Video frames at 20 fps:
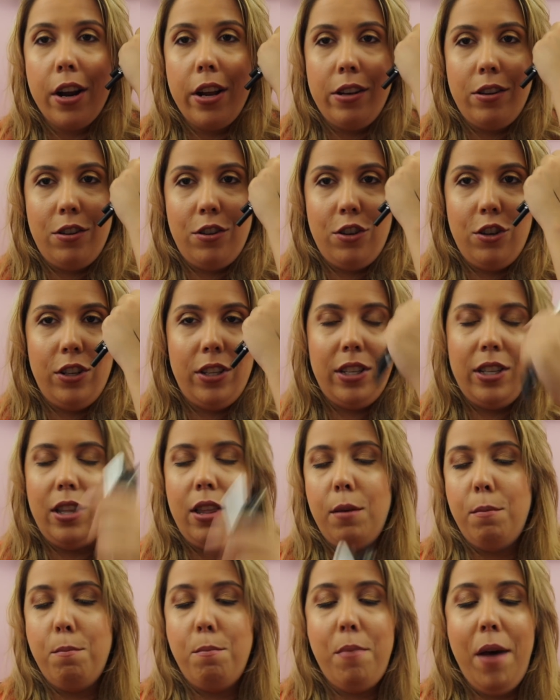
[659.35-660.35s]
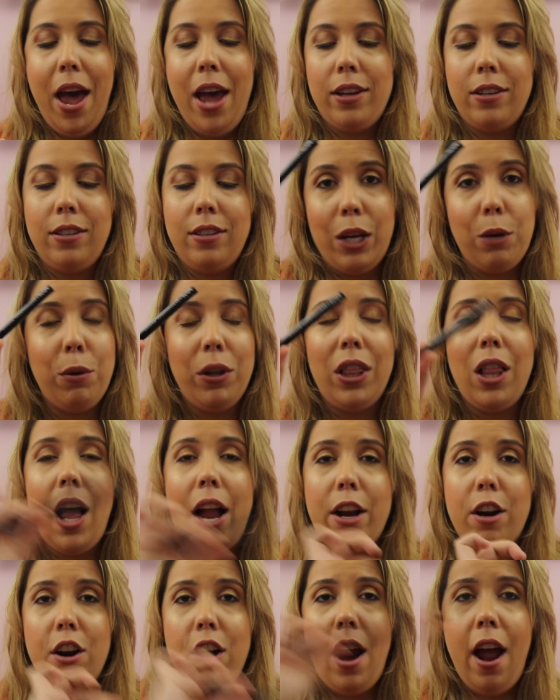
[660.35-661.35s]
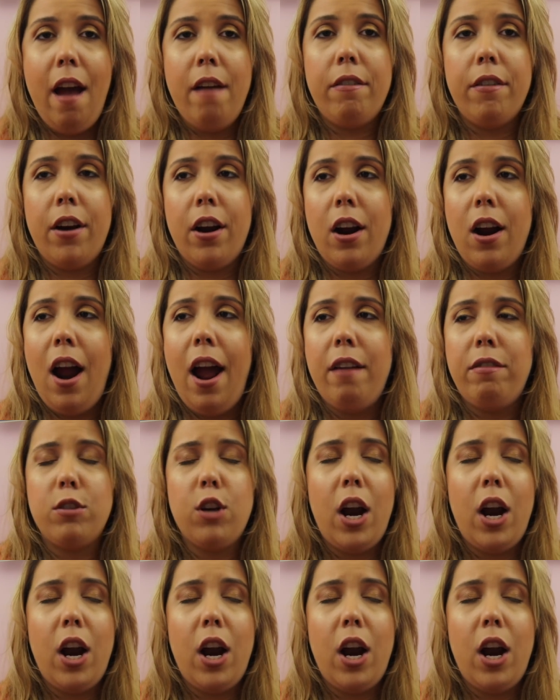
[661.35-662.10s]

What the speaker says: It's just the best liquid liner ever.